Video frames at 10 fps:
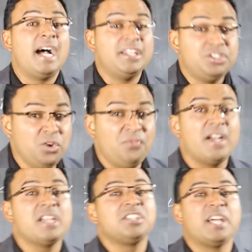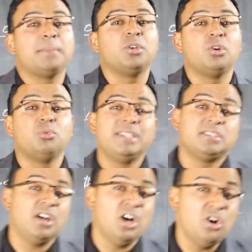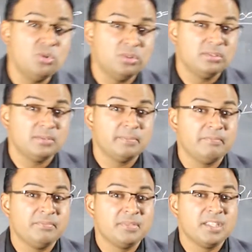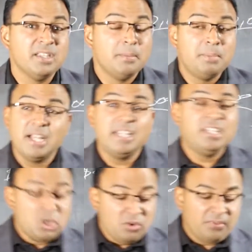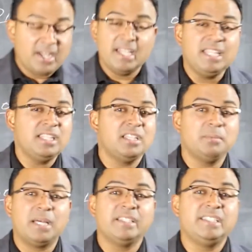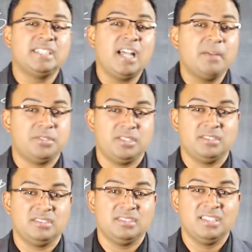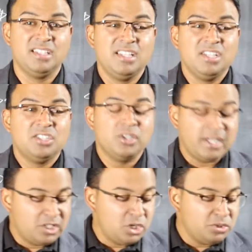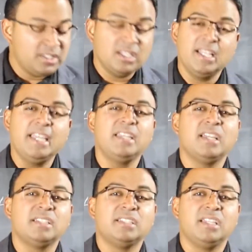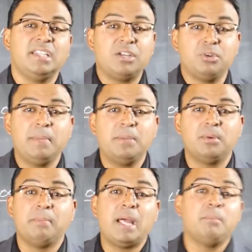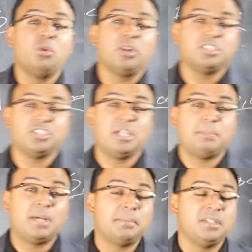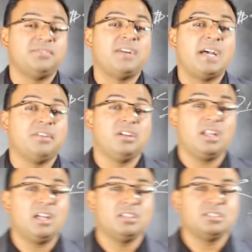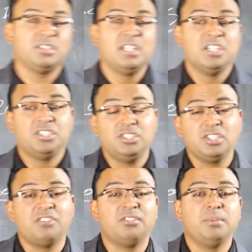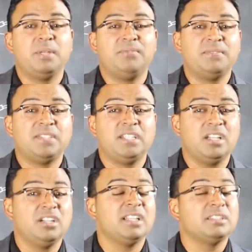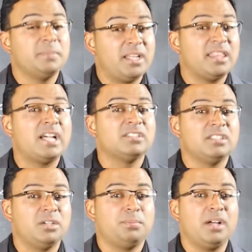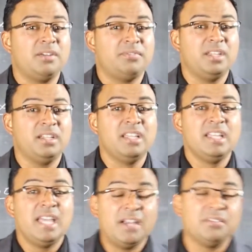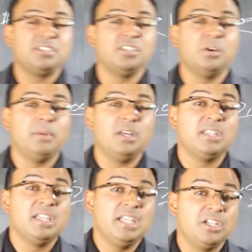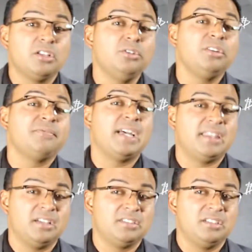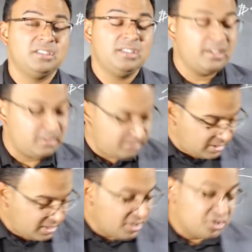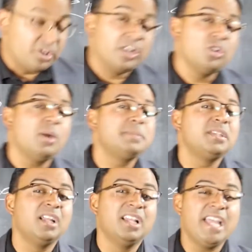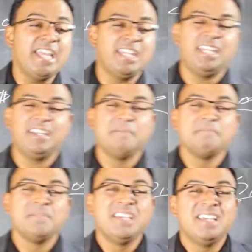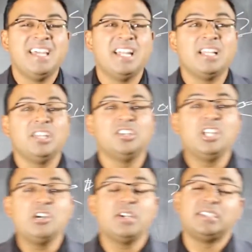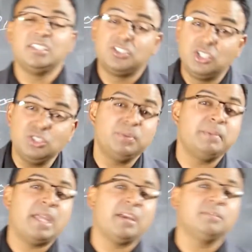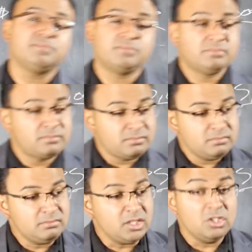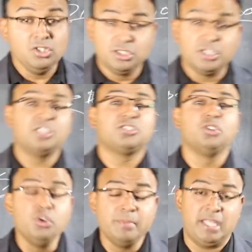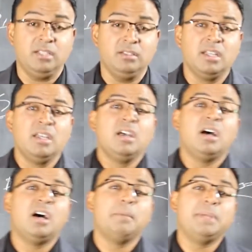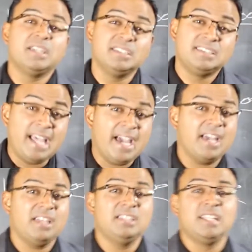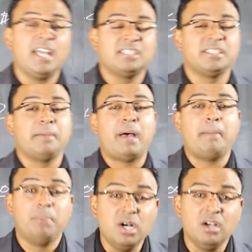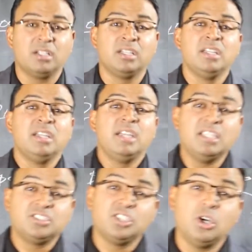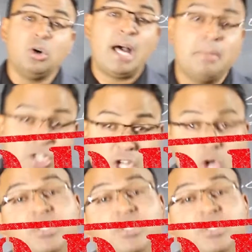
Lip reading: I do find a chapter on rent to own, but I don't find anything about lease option. So I go to the lady, I said, now remember, my mortgage on that property is $500. She's offering me $1,500. That's about $1,000 profit every single month, including $5,000 down. So I go up to the lady and I let her know, I said, excuse me, ma'am, you're trying to screw me because that is not inside my book, and so I'm a no